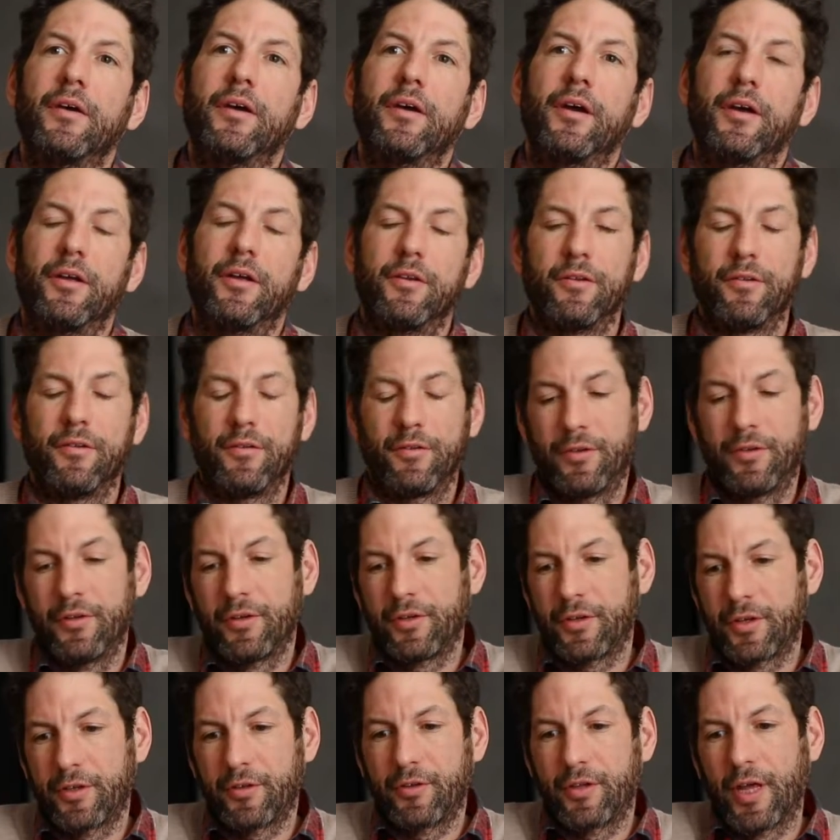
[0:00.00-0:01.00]
and
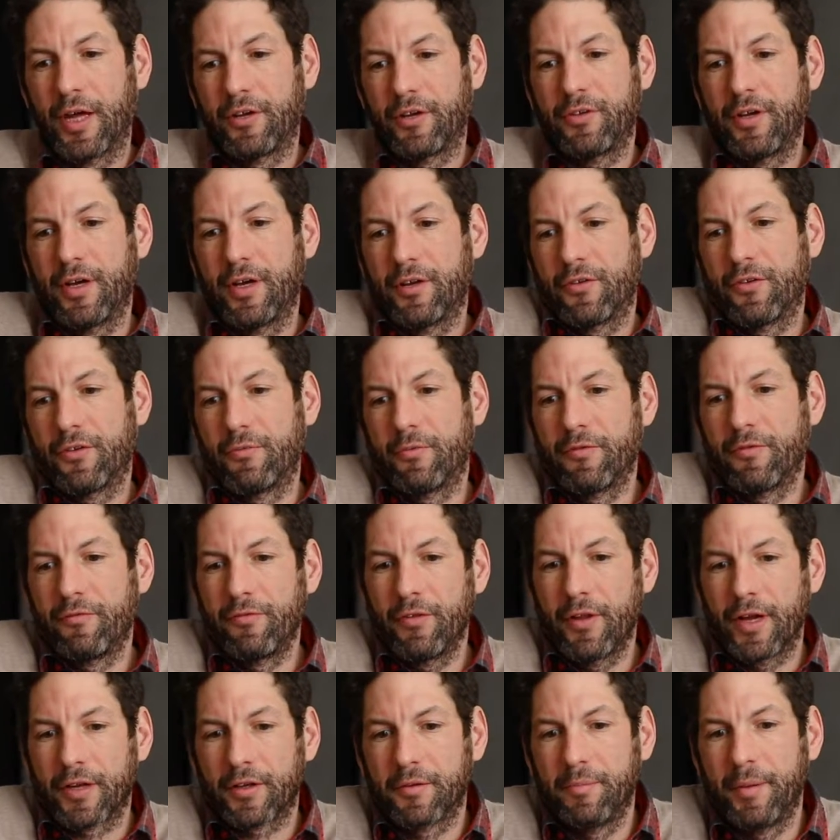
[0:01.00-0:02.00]
that chance to
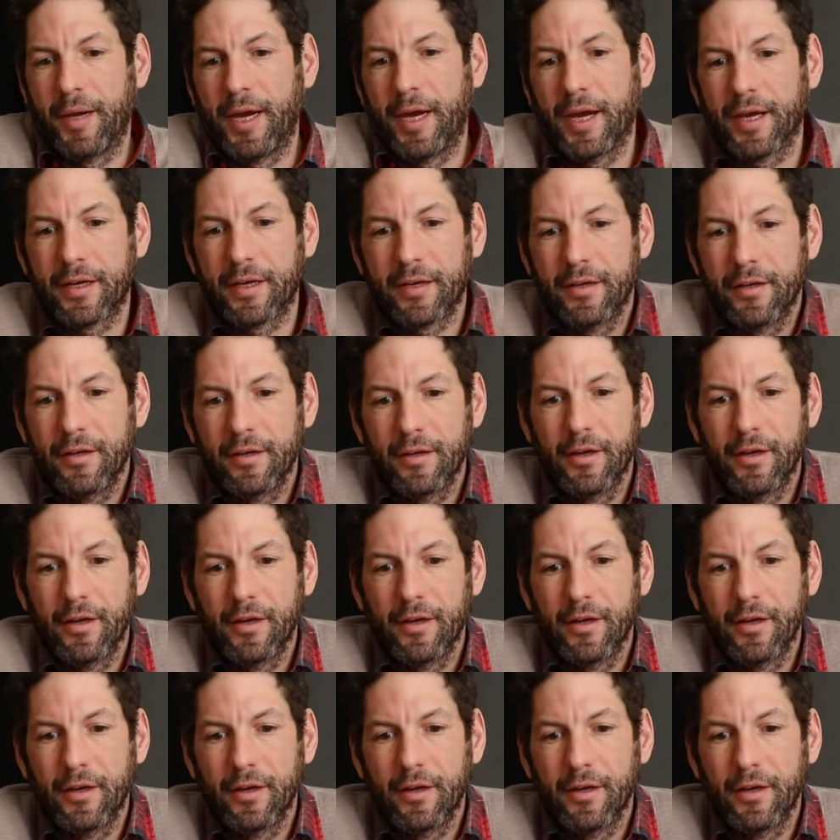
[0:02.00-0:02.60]
reflect back.